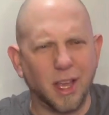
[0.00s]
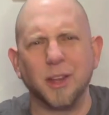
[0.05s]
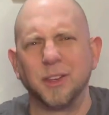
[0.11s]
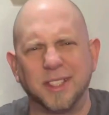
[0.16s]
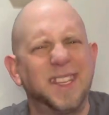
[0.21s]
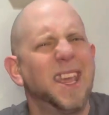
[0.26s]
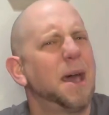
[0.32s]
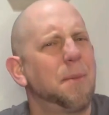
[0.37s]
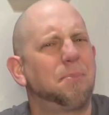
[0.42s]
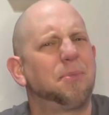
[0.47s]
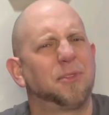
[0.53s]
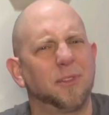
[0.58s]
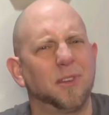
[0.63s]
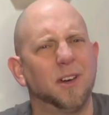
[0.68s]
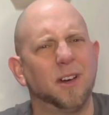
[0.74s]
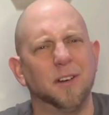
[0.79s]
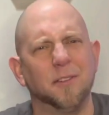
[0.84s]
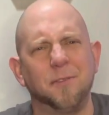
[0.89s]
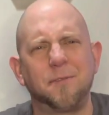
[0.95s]
depth
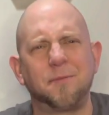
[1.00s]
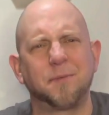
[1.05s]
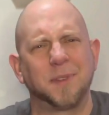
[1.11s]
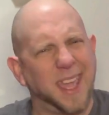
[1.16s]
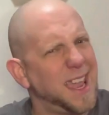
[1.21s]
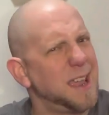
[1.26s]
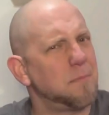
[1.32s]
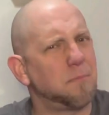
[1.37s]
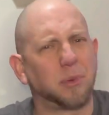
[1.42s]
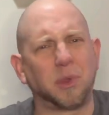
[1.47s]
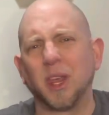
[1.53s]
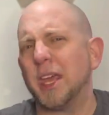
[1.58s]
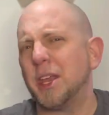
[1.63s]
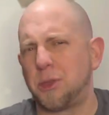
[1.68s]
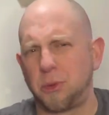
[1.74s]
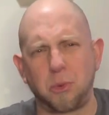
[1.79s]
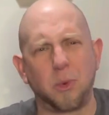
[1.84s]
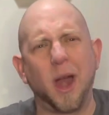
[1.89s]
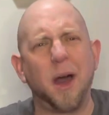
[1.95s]
of
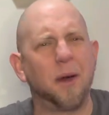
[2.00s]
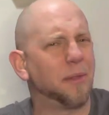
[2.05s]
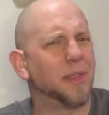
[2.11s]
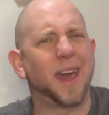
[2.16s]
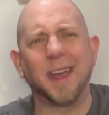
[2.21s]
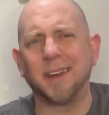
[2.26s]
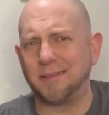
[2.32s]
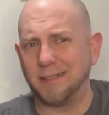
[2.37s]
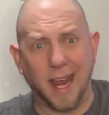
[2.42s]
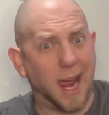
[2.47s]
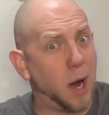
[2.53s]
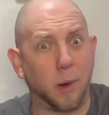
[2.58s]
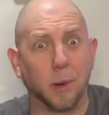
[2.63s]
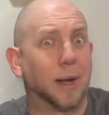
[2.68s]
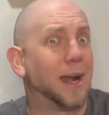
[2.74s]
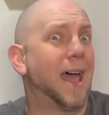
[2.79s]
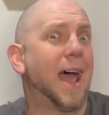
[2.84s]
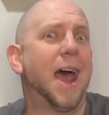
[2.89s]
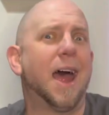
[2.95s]
gameplay throughout that
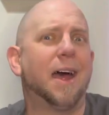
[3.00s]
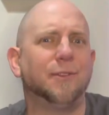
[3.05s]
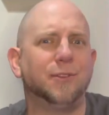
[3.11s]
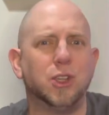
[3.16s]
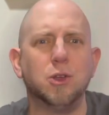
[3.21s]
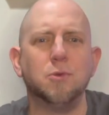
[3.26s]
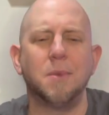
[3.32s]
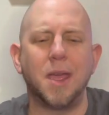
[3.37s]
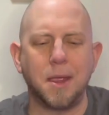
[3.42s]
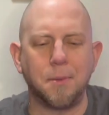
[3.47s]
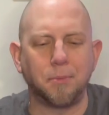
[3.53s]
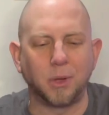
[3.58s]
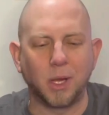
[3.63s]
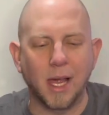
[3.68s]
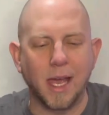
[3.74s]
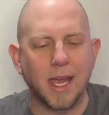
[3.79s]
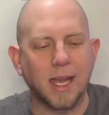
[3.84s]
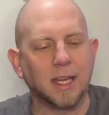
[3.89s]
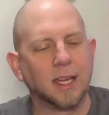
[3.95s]
hour and a half you may
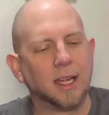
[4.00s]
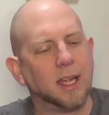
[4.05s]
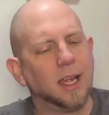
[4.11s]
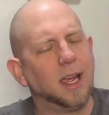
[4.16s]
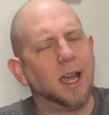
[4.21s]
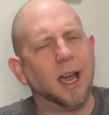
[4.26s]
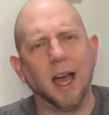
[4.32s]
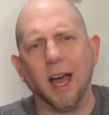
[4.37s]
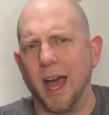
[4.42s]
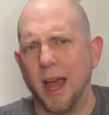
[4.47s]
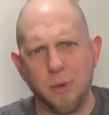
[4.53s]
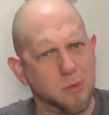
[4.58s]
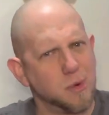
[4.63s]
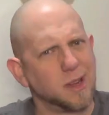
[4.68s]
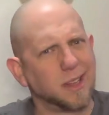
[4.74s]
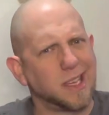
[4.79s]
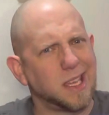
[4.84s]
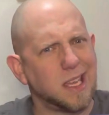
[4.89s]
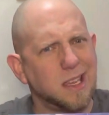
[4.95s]
play. I
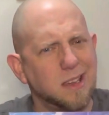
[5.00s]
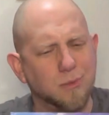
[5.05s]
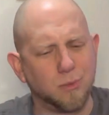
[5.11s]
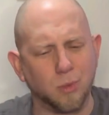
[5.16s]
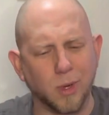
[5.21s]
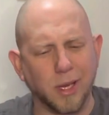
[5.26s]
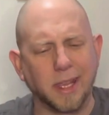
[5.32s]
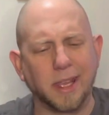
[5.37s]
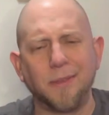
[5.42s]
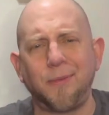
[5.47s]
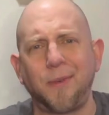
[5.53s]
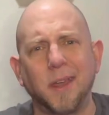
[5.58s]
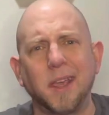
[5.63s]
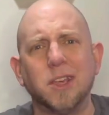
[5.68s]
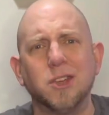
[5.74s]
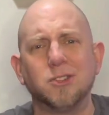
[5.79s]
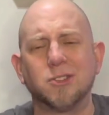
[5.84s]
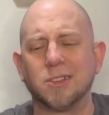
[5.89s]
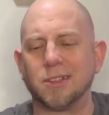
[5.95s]
really
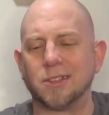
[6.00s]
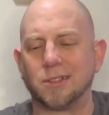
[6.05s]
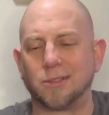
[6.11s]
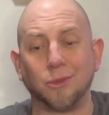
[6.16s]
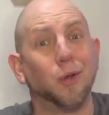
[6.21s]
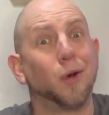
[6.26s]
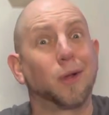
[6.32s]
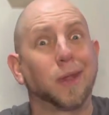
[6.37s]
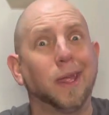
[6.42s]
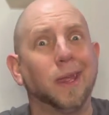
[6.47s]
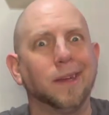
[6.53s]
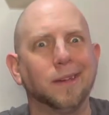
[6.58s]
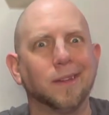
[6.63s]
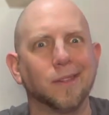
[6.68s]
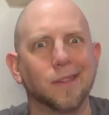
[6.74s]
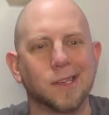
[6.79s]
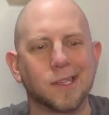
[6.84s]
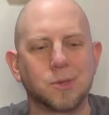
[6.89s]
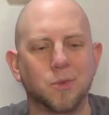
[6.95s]
think you should look
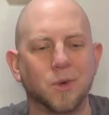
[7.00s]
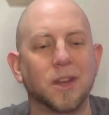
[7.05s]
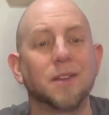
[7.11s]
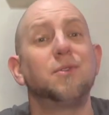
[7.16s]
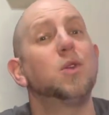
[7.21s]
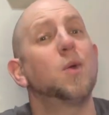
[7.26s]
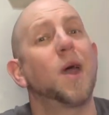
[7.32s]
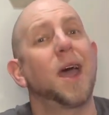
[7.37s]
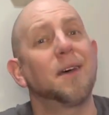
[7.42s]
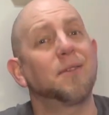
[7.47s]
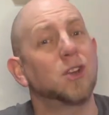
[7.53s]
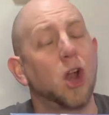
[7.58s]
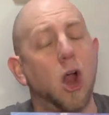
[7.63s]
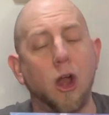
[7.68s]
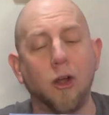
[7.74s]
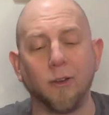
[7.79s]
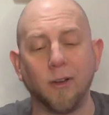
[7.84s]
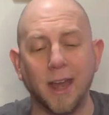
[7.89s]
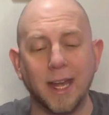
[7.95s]
into this one if you haven't
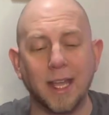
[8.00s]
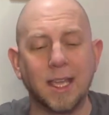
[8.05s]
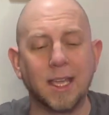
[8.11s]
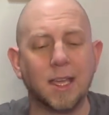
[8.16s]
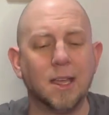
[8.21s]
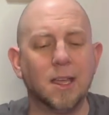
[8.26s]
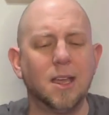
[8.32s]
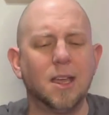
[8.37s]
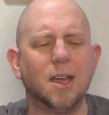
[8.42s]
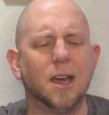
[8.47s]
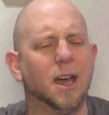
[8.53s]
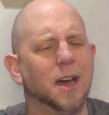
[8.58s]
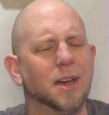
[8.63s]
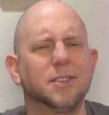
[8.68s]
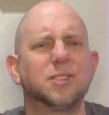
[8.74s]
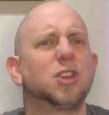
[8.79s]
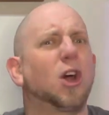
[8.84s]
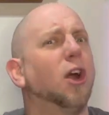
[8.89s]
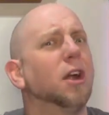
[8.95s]
already.
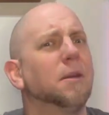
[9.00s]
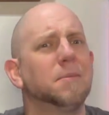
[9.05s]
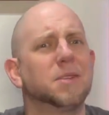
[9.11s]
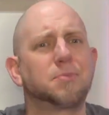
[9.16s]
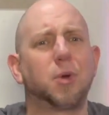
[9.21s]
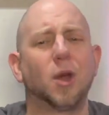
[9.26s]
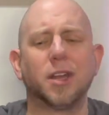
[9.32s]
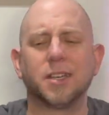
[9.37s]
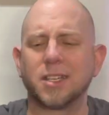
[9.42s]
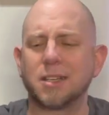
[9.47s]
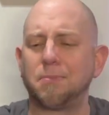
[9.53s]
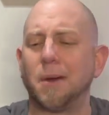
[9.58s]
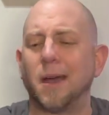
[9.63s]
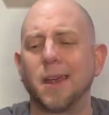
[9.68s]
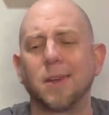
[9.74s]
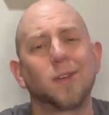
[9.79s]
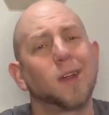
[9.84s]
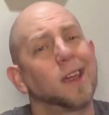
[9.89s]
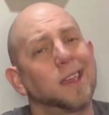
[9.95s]
It's the Artemis Project
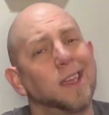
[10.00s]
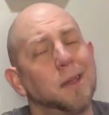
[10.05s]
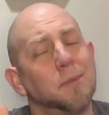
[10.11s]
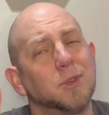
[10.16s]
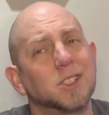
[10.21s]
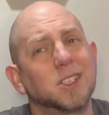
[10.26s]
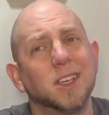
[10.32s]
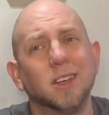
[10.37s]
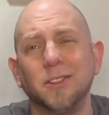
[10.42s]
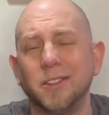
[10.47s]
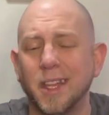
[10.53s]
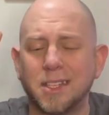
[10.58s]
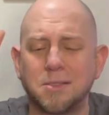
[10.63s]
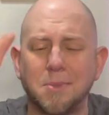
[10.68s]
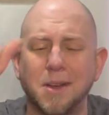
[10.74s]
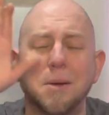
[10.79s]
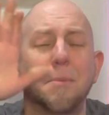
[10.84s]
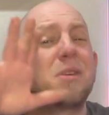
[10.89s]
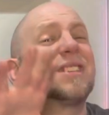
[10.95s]
by Grand Gamers Guild, and
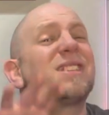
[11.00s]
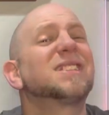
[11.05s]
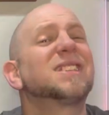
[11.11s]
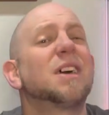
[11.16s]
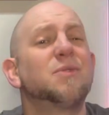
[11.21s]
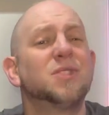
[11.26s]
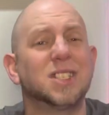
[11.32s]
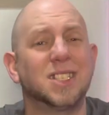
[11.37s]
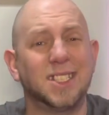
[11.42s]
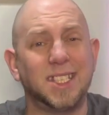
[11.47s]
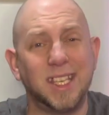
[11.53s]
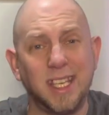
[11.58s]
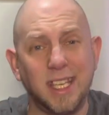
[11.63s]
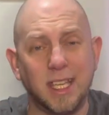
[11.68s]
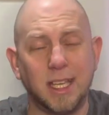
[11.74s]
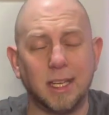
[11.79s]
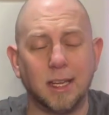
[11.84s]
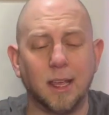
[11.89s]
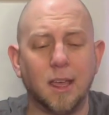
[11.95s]
that's my number
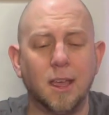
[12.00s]
17.